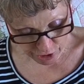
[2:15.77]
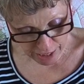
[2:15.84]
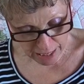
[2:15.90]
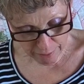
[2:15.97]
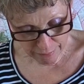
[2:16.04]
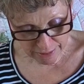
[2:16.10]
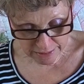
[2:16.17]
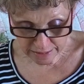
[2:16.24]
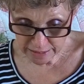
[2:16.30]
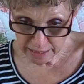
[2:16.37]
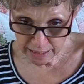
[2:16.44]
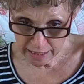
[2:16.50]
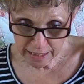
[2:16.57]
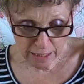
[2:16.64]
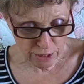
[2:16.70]
Jam is
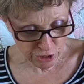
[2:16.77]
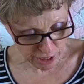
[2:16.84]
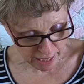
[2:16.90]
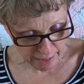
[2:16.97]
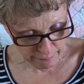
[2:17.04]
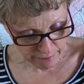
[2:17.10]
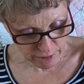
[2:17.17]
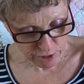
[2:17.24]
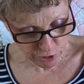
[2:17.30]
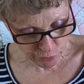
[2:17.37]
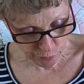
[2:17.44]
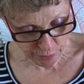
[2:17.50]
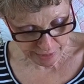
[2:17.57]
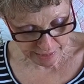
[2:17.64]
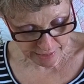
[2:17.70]
sticky, jam is
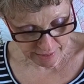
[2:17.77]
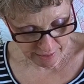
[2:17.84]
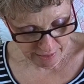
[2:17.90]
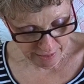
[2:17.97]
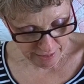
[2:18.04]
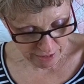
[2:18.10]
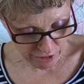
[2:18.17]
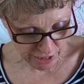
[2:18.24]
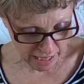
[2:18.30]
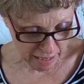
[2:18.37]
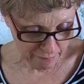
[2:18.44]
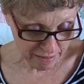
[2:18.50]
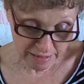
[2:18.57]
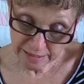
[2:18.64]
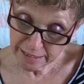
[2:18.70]
sweet.
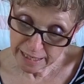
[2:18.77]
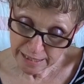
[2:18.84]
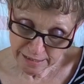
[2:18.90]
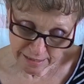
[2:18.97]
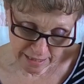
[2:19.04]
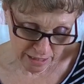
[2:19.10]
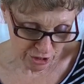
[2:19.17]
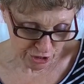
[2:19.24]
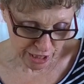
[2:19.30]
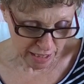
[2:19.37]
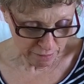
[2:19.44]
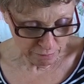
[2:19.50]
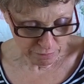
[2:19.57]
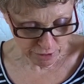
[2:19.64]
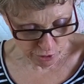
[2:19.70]
Jam is tasty,
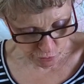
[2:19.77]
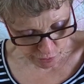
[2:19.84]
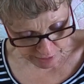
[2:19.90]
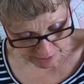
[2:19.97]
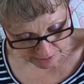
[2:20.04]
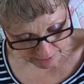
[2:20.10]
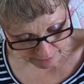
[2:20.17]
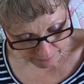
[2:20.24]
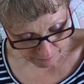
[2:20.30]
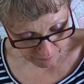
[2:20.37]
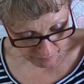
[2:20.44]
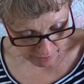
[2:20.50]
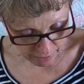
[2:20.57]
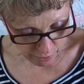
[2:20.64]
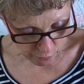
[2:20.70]
jam's a treat.
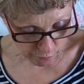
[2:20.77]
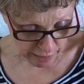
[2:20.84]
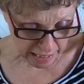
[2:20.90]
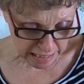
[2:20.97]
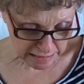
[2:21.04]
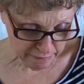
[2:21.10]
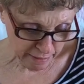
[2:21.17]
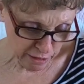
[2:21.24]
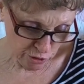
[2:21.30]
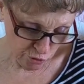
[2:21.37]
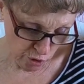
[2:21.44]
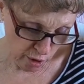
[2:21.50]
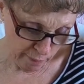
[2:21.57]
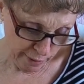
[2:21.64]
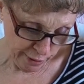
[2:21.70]
Raspberry,
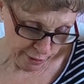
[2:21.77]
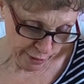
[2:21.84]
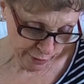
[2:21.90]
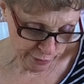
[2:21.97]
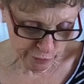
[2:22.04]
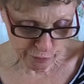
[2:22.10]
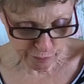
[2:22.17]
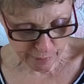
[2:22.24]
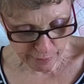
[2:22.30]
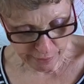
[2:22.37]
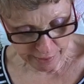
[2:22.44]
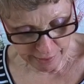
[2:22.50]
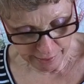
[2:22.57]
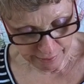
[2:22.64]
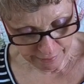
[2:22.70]
strawberry,
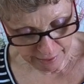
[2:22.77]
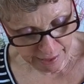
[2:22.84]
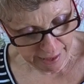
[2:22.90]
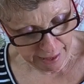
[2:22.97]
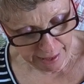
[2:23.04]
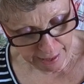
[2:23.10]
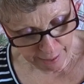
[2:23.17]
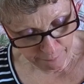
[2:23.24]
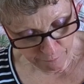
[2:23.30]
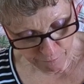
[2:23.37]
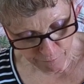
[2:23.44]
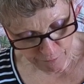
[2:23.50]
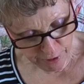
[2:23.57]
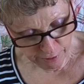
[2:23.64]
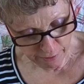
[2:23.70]
gooseberry.
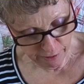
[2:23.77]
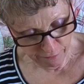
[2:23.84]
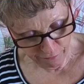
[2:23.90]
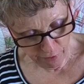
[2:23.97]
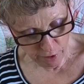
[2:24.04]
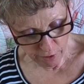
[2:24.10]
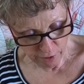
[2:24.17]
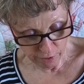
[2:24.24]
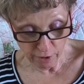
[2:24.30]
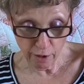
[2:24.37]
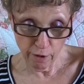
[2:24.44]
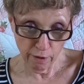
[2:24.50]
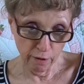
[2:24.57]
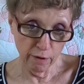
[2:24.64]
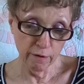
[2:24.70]
I'm very fond
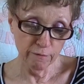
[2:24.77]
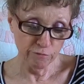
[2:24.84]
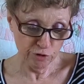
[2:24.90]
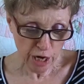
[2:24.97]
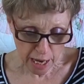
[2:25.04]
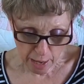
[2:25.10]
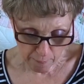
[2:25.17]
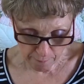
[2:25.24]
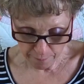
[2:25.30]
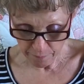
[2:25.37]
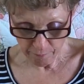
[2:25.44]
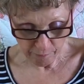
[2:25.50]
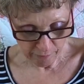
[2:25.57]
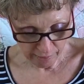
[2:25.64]
of jam.